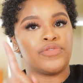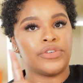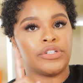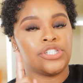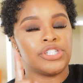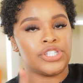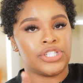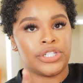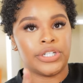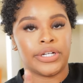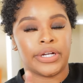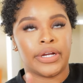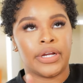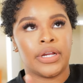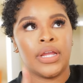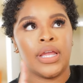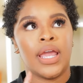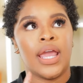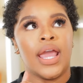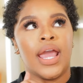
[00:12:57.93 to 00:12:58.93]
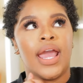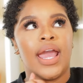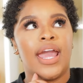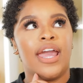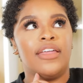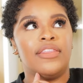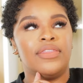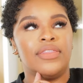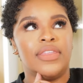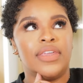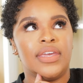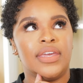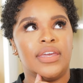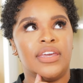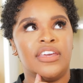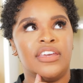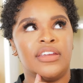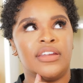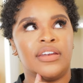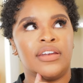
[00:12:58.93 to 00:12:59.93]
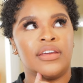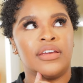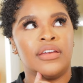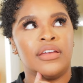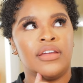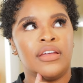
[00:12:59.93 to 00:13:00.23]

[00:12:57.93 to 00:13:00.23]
for sure. And then